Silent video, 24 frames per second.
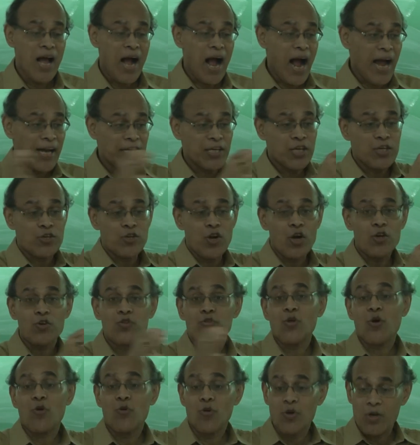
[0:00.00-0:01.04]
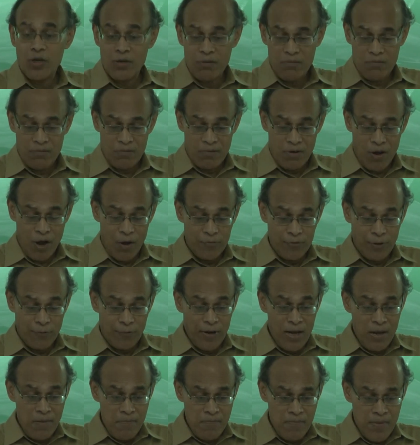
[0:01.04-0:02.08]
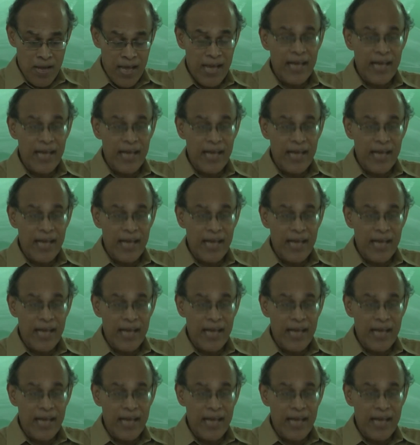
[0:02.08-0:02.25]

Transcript: I need not do the whole of the film.